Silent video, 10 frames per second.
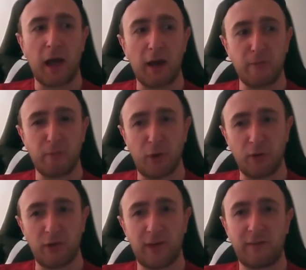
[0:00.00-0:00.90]
and
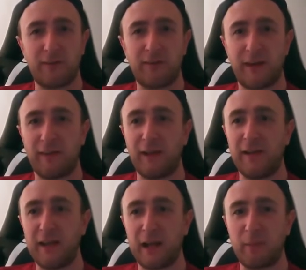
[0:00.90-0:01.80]
mostly down to the fact that
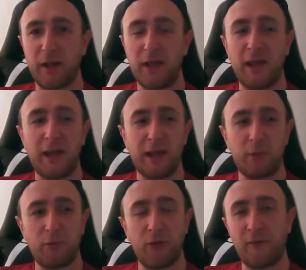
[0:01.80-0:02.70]
in the anime
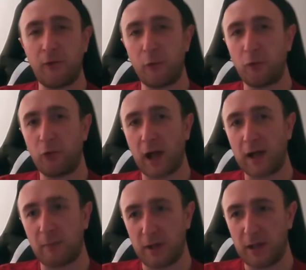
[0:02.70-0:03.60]
he was difficult to
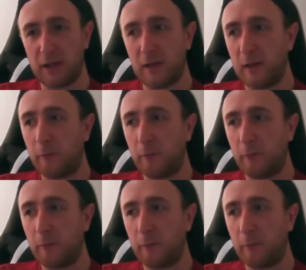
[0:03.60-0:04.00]
animate